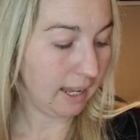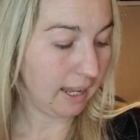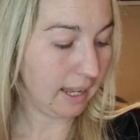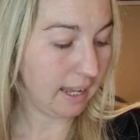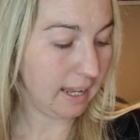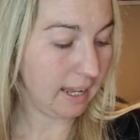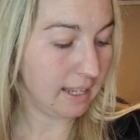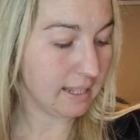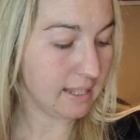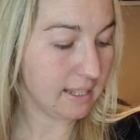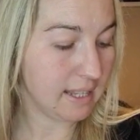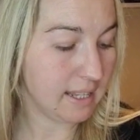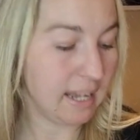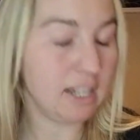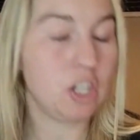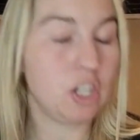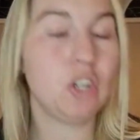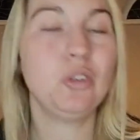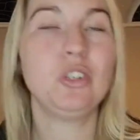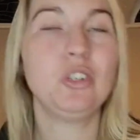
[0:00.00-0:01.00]
it
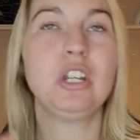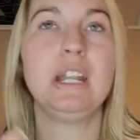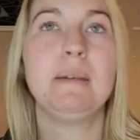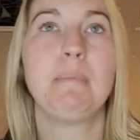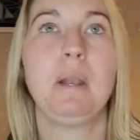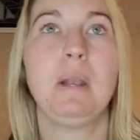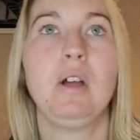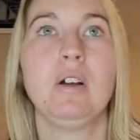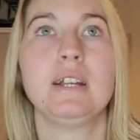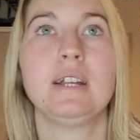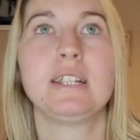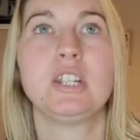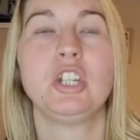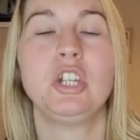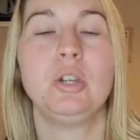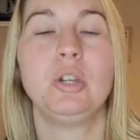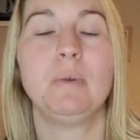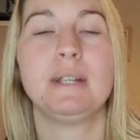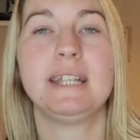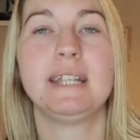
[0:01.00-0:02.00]
usually applies
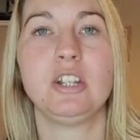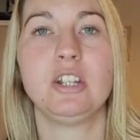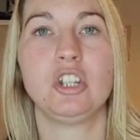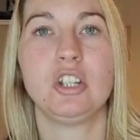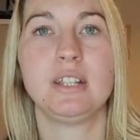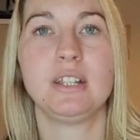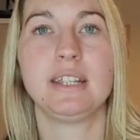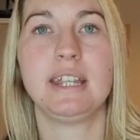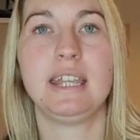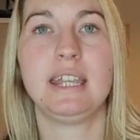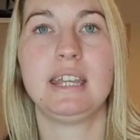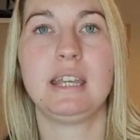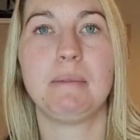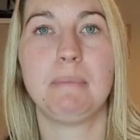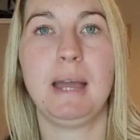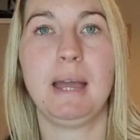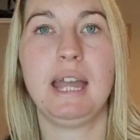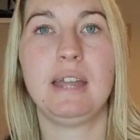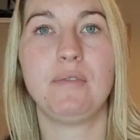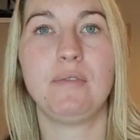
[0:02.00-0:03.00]
to attention-seeking
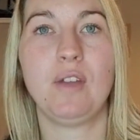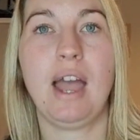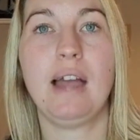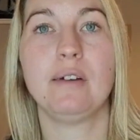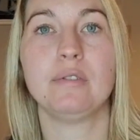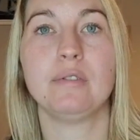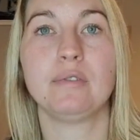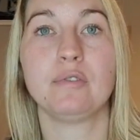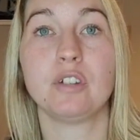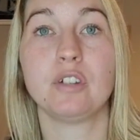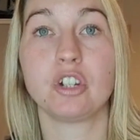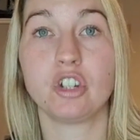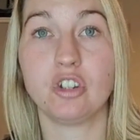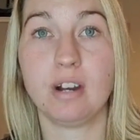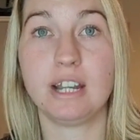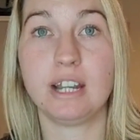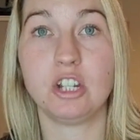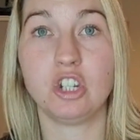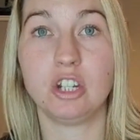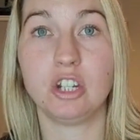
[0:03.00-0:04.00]
behaviour and
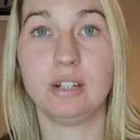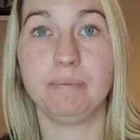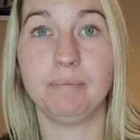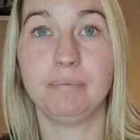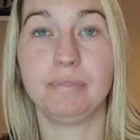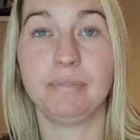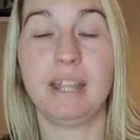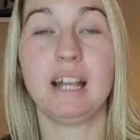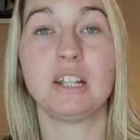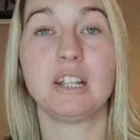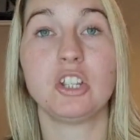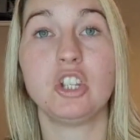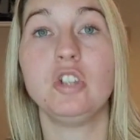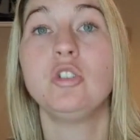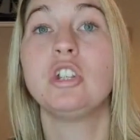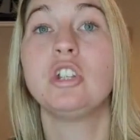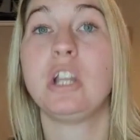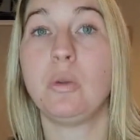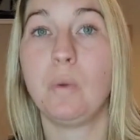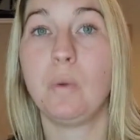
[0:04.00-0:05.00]
frustration. That's
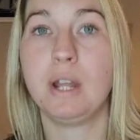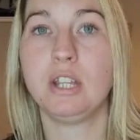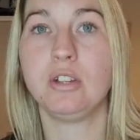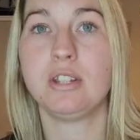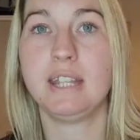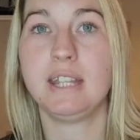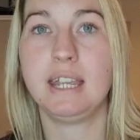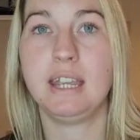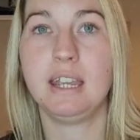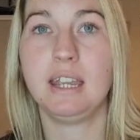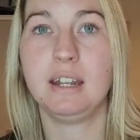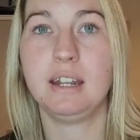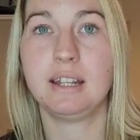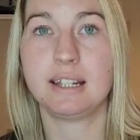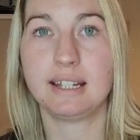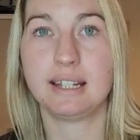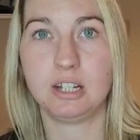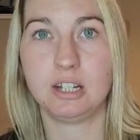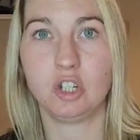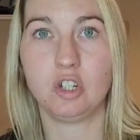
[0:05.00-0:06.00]
usually when you see an
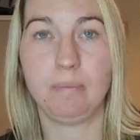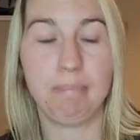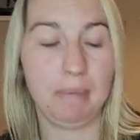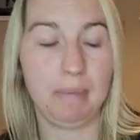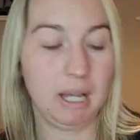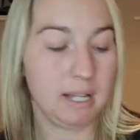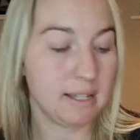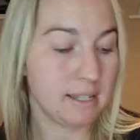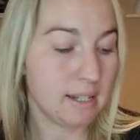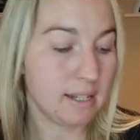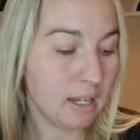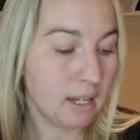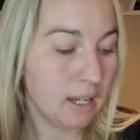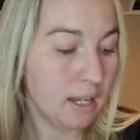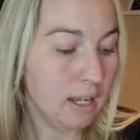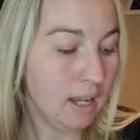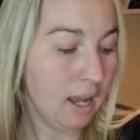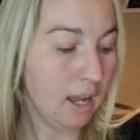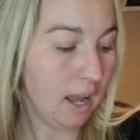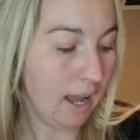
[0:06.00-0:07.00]
extinction burst.
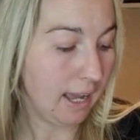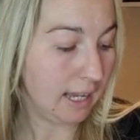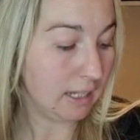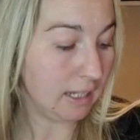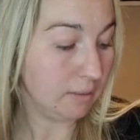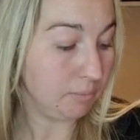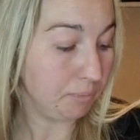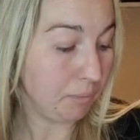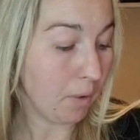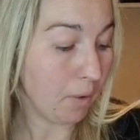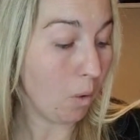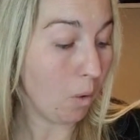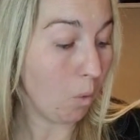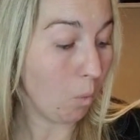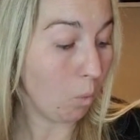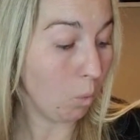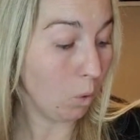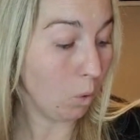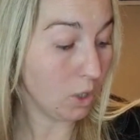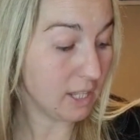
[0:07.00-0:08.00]

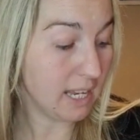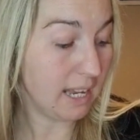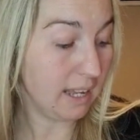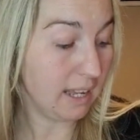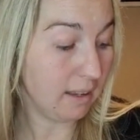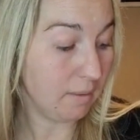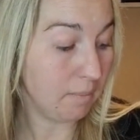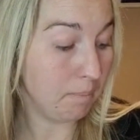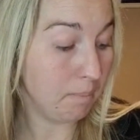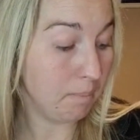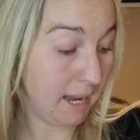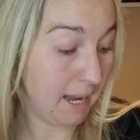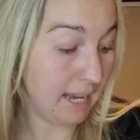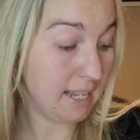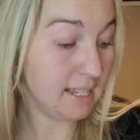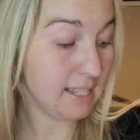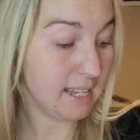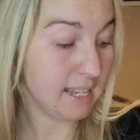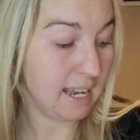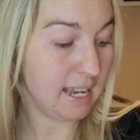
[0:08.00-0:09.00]
What it
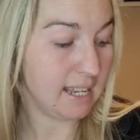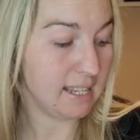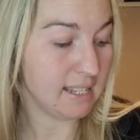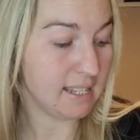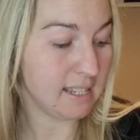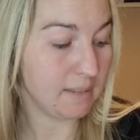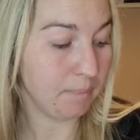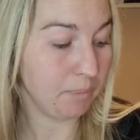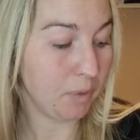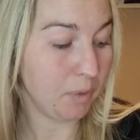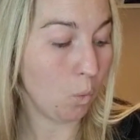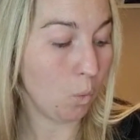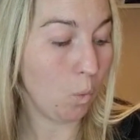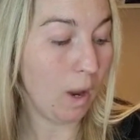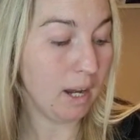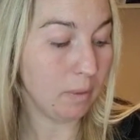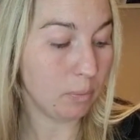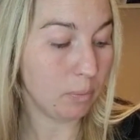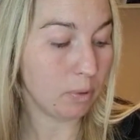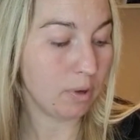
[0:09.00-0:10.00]
means is
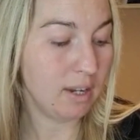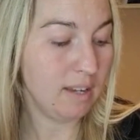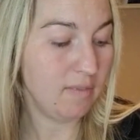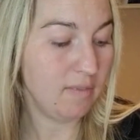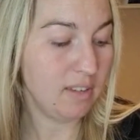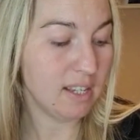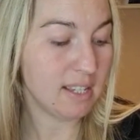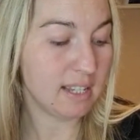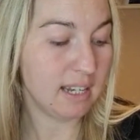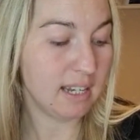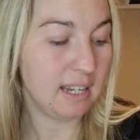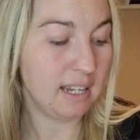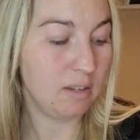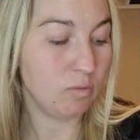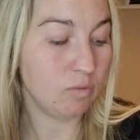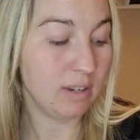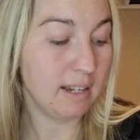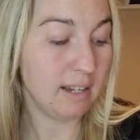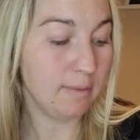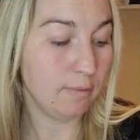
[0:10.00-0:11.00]
when a previously
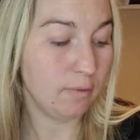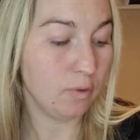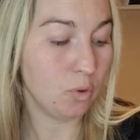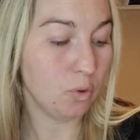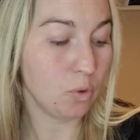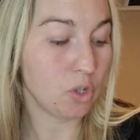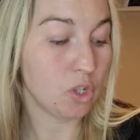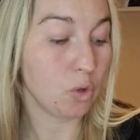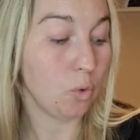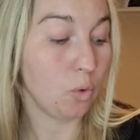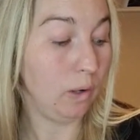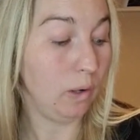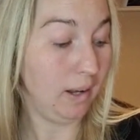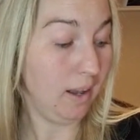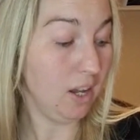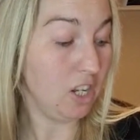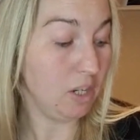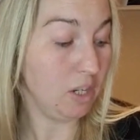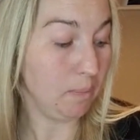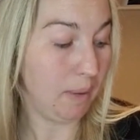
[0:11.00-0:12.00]
reinforced or
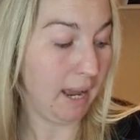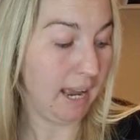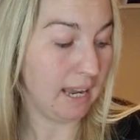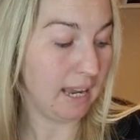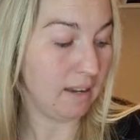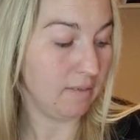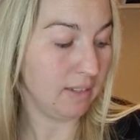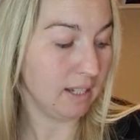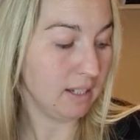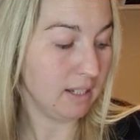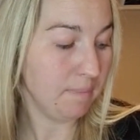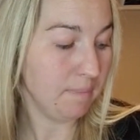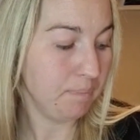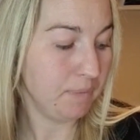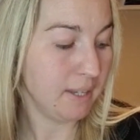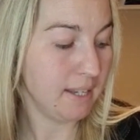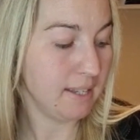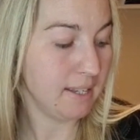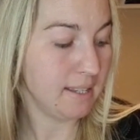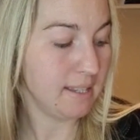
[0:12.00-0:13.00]
learned behaviour
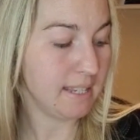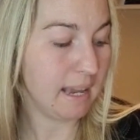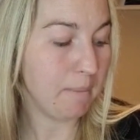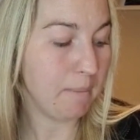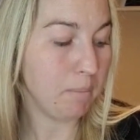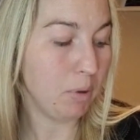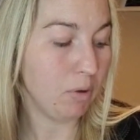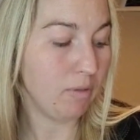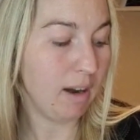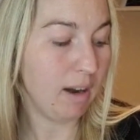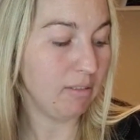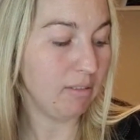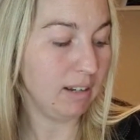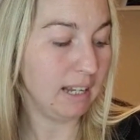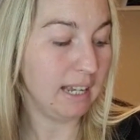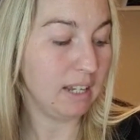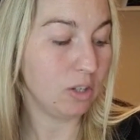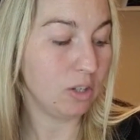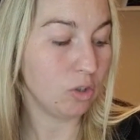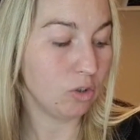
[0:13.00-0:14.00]

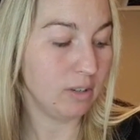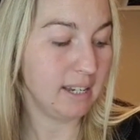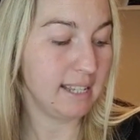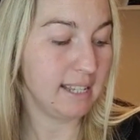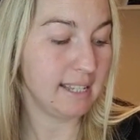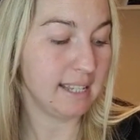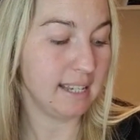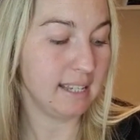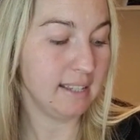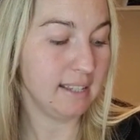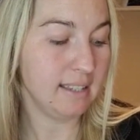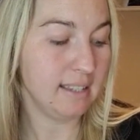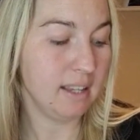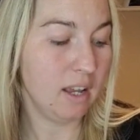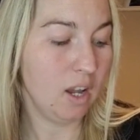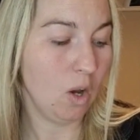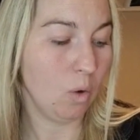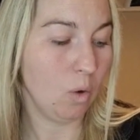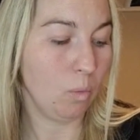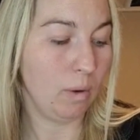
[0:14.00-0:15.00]
temporarily increases
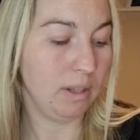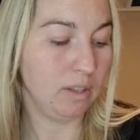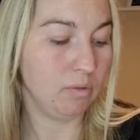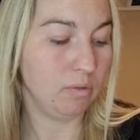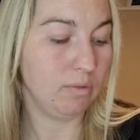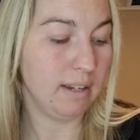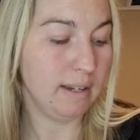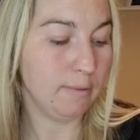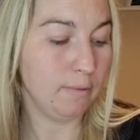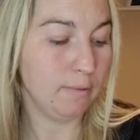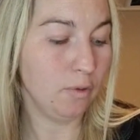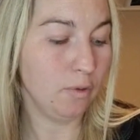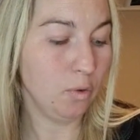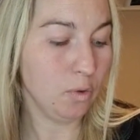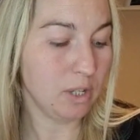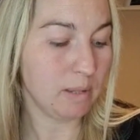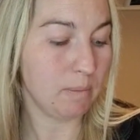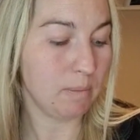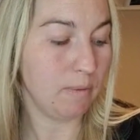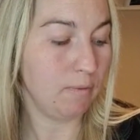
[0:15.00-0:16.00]
when the
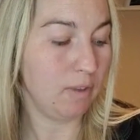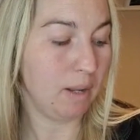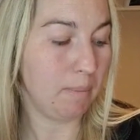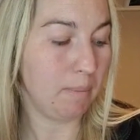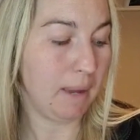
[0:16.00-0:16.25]
reinforcement for the